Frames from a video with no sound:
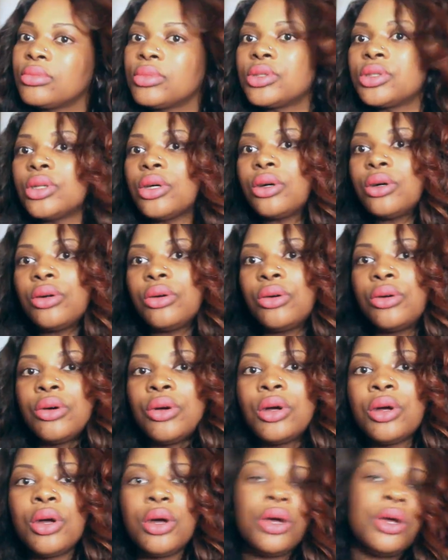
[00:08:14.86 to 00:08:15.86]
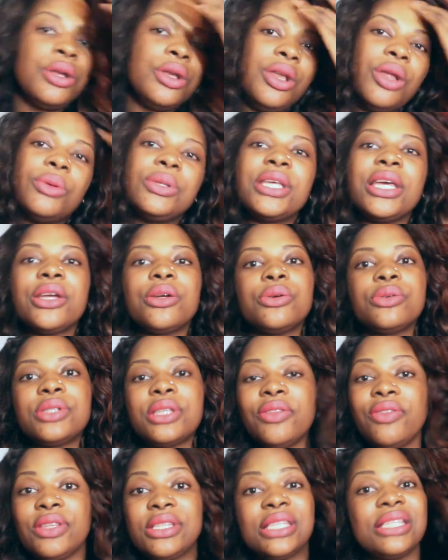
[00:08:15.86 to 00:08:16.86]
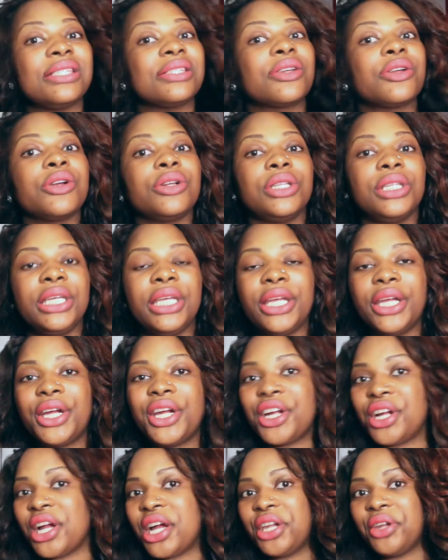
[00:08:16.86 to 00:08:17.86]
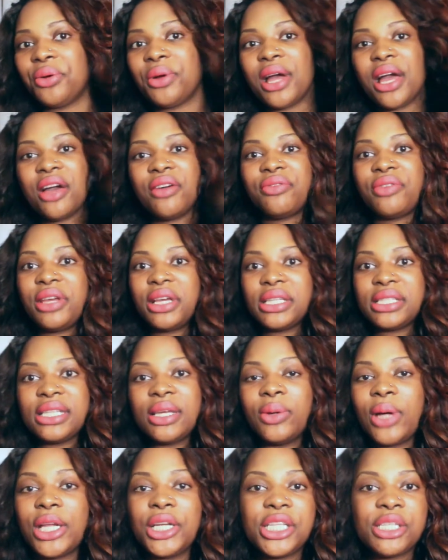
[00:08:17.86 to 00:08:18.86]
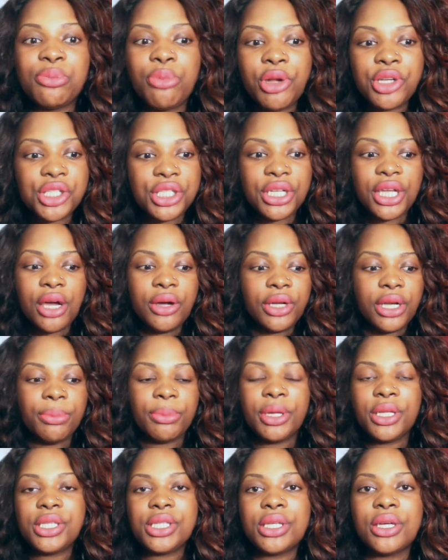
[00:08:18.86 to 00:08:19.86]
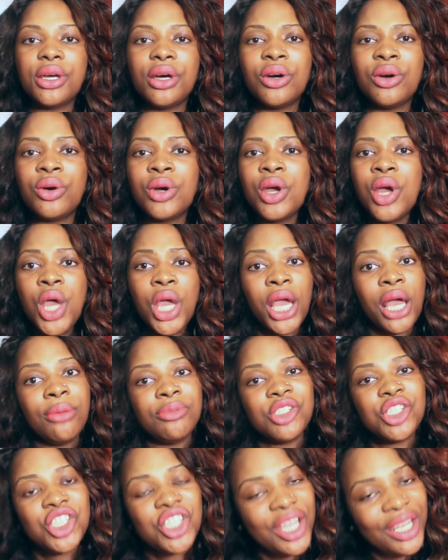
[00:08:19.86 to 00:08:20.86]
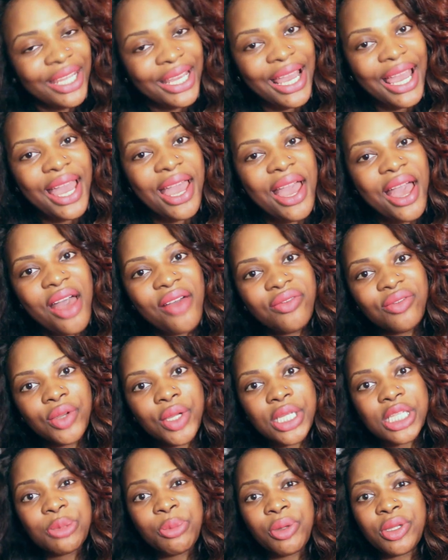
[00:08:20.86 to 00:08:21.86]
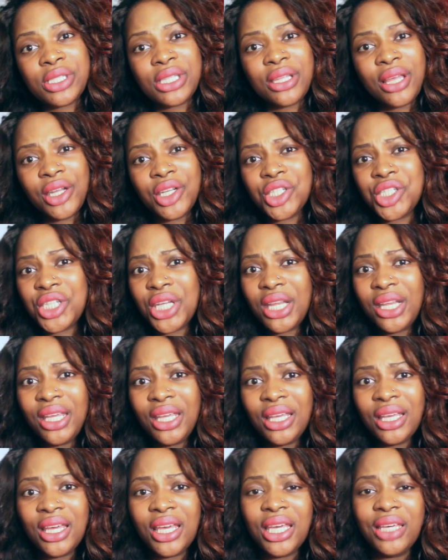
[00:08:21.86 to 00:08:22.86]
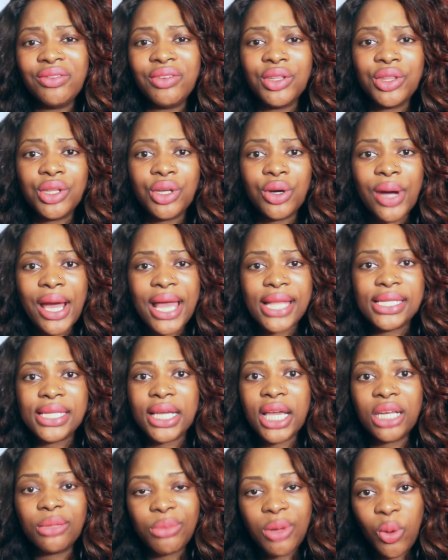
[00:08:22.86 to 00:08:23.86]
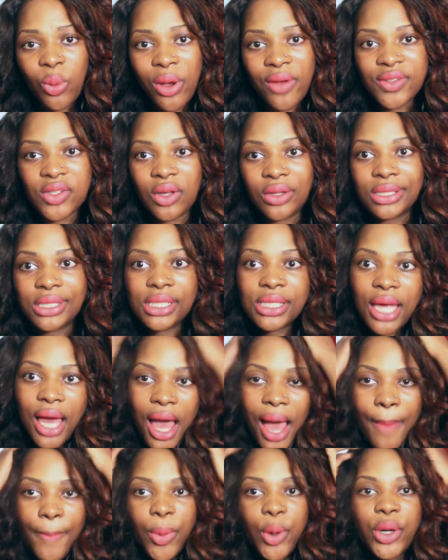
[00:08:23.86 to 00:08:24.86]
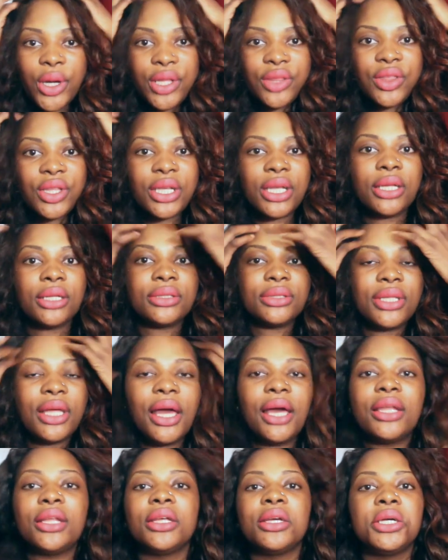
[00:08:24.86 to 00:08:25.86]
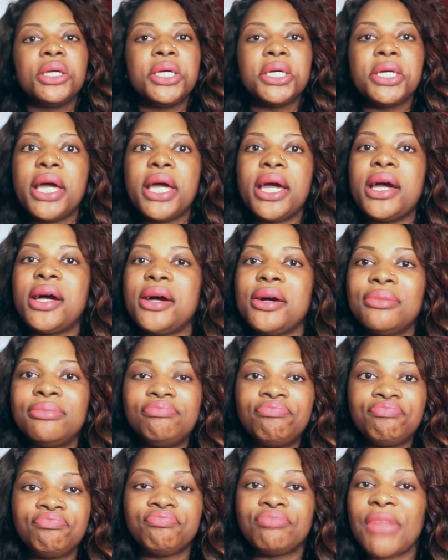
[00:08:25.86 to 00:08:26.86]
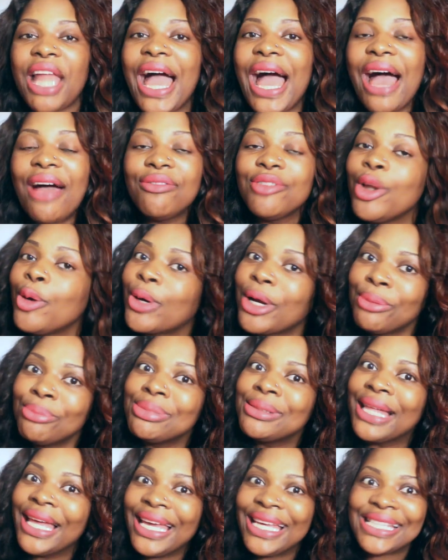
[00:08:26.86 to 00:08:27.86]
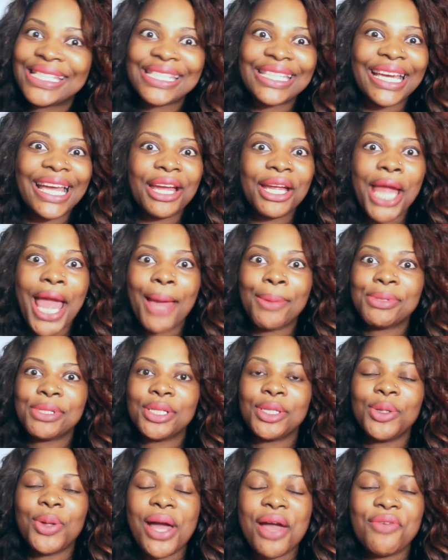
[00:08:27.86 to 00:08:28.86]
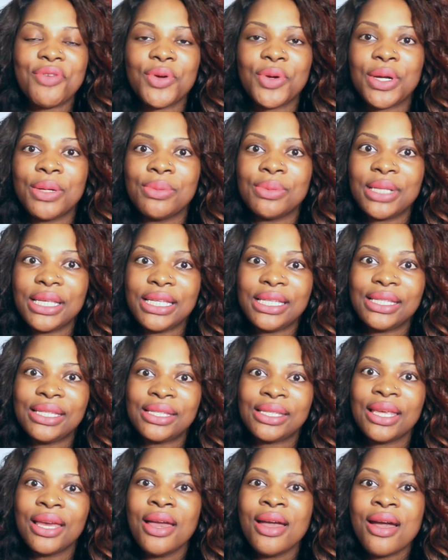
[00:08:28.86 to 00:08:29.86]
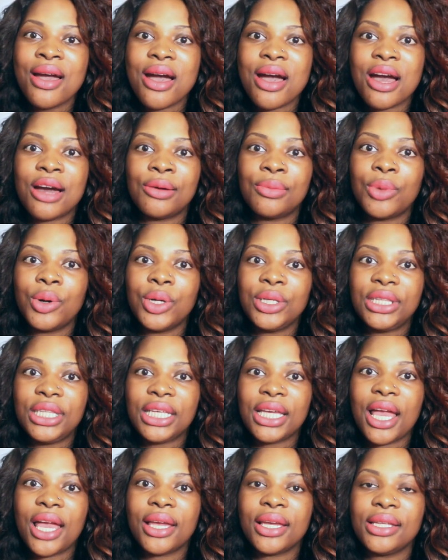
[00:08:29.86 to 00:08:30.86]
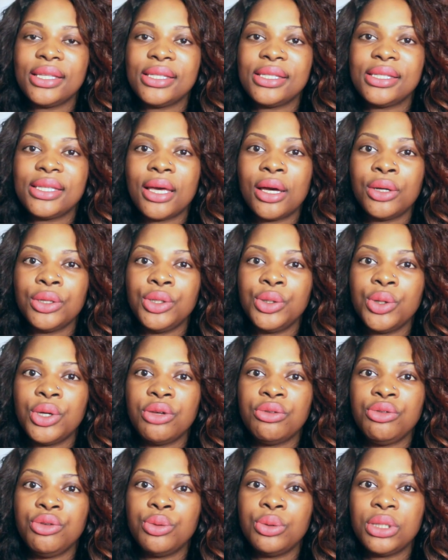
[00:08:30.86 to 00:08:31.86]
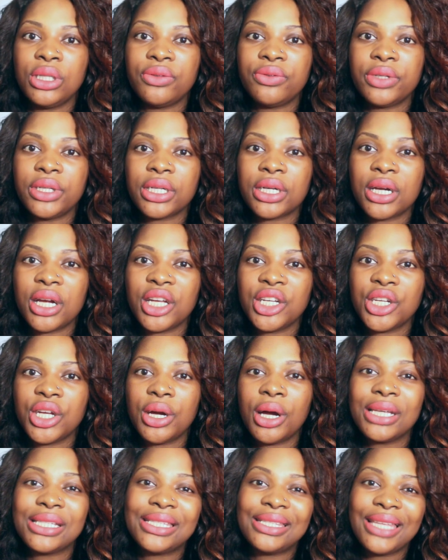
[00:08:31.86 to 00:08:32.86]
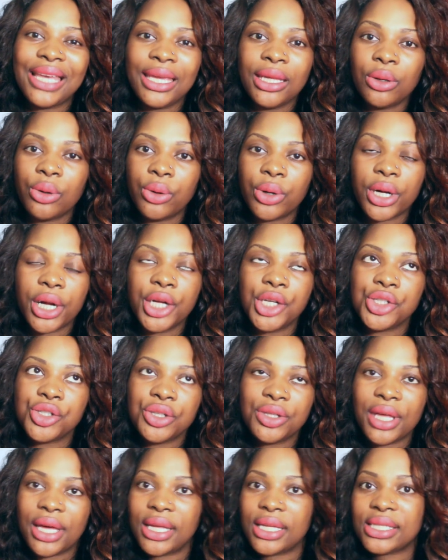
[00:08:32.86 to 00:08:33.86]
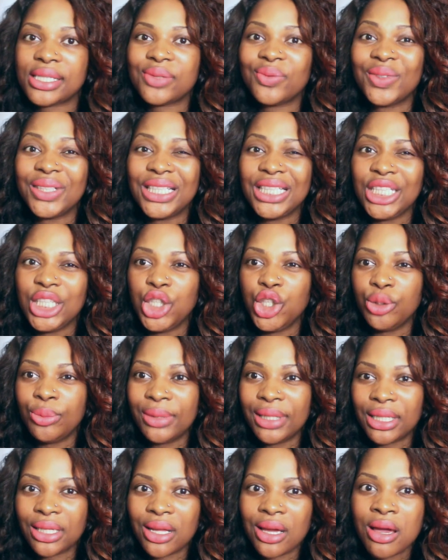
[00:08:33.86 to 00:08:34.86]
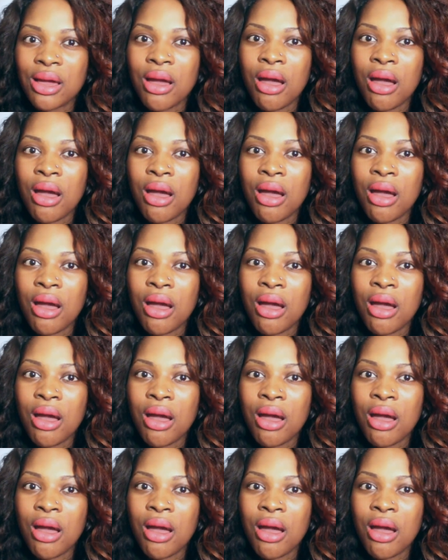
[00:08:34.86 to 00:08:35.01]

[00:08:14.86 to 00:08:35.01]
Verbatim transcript: So no tangles and this is curly hair I don't have I just brush it out and I'm good to go comes to shedding I haven't experienced a lot of shedding even though I did cut my wefts on top or anything like that um, I have no complaints. Like I absolutely don't have no complaints. Um, only thing I can tell you, if you live in a, a state or a country that's really humid,